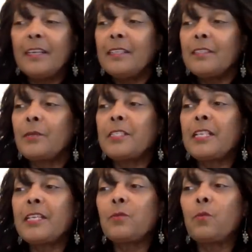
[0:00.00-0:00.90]
to
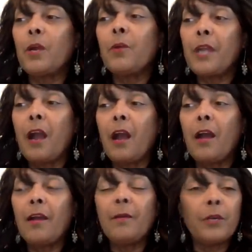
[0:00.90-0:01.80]
assess where we
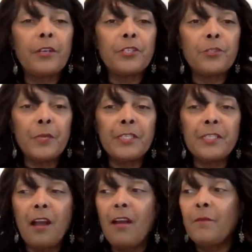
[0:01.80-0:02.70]
are and what our strengths
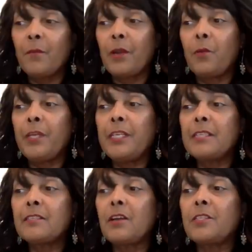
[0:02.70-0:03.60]
are and what our
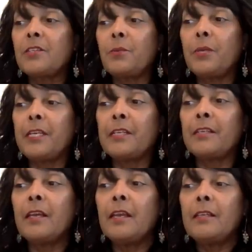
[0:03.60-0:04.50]
weaknesses are so we can
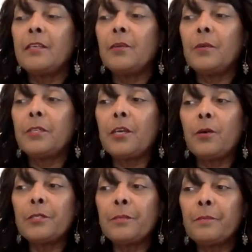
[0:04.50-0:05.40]
deal with those.